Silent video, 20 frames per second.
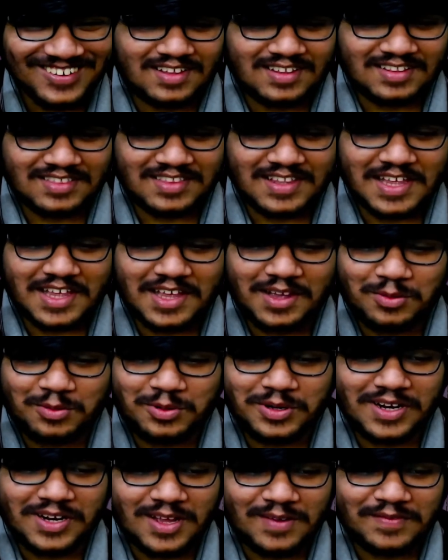They
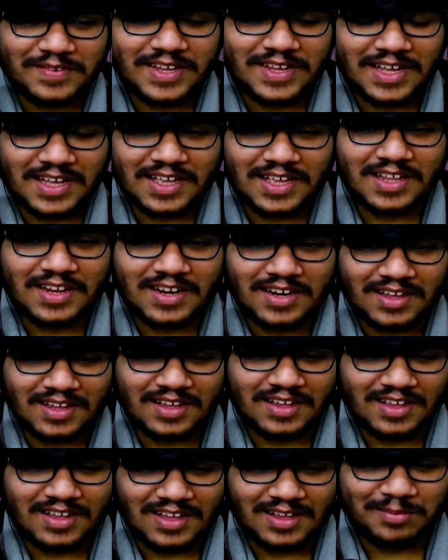wouldn't have taken
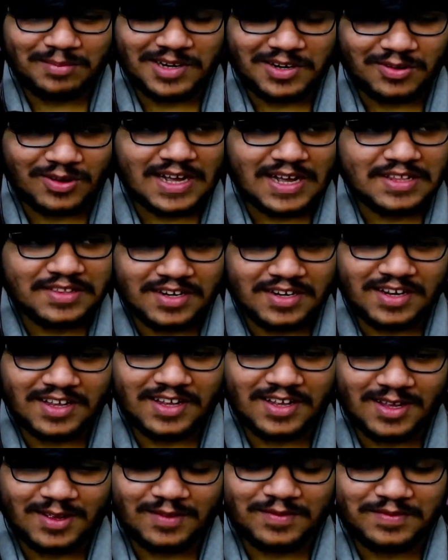him into
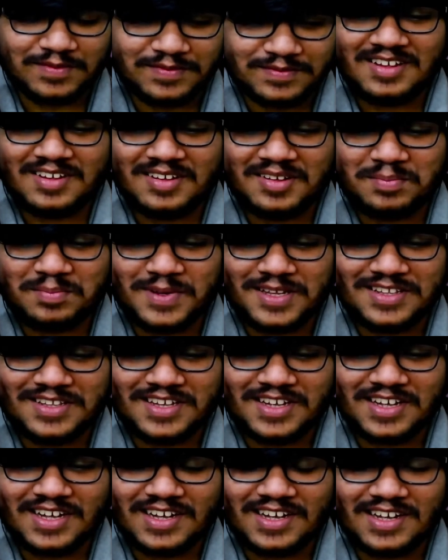custody if...
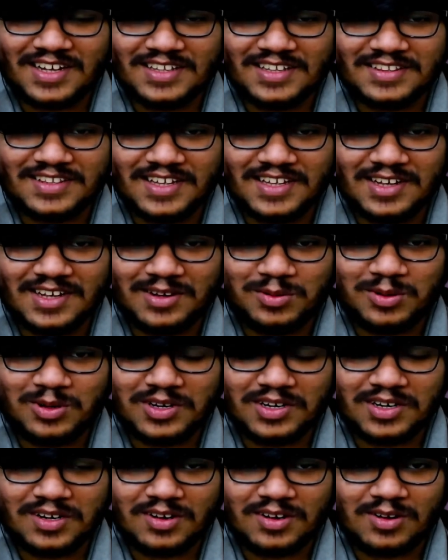But they
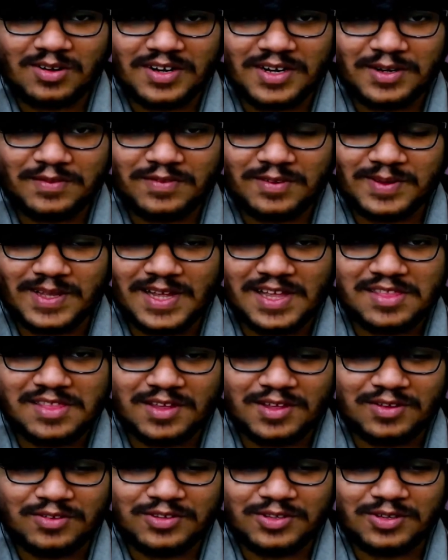were ordered from the
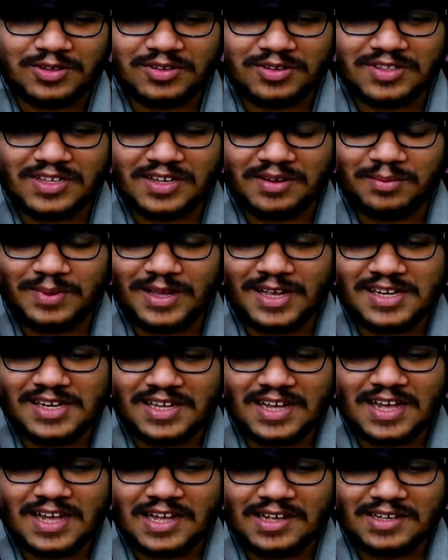HQ, so the main
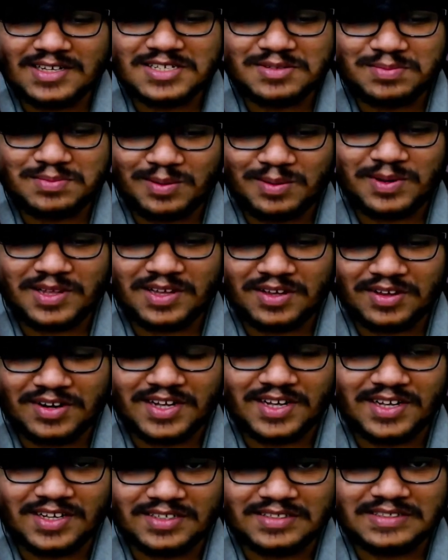guy is probably
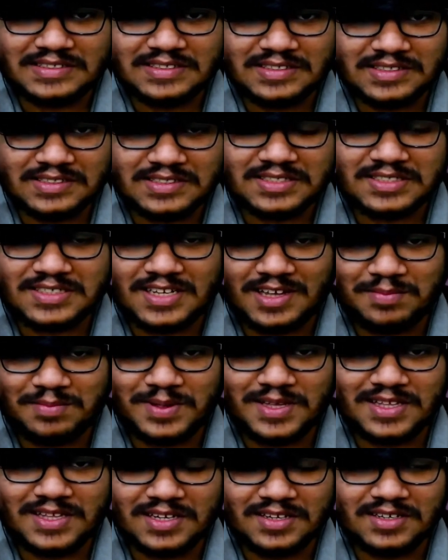gonna step
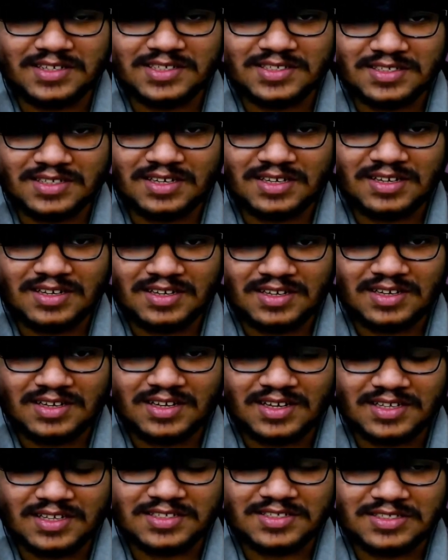in
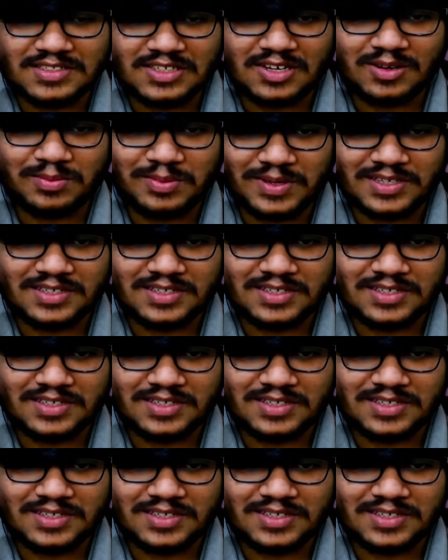and stop it,